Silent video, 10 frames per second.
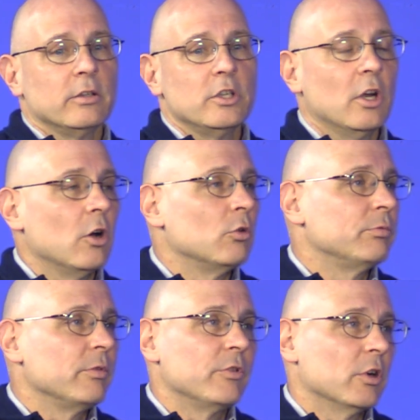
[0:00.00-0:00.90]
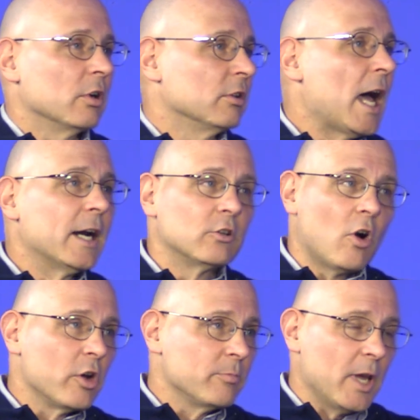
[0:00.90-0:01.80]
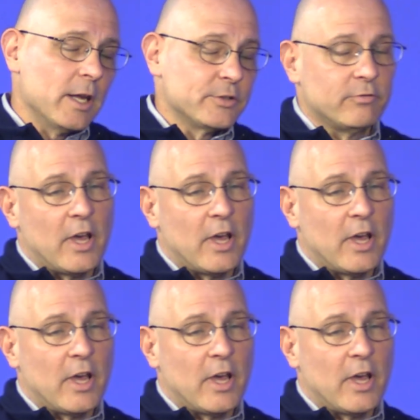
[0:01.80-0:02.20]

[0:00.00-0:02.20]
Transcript: you know, there are a lot of growing pains.